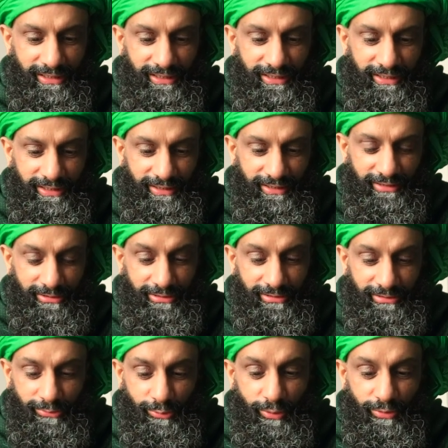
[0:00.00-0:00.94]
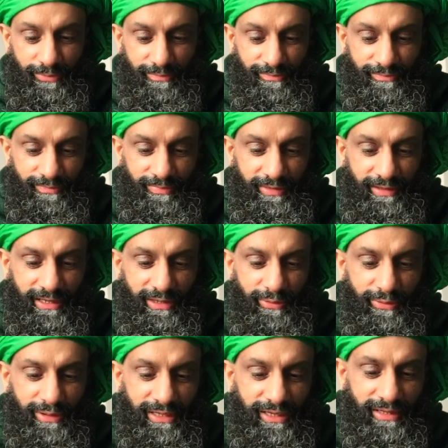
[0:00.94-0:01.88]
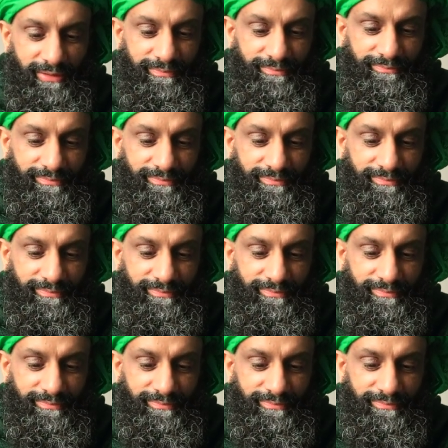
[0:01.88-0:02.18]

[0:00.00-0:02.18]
in. Oh, there we are.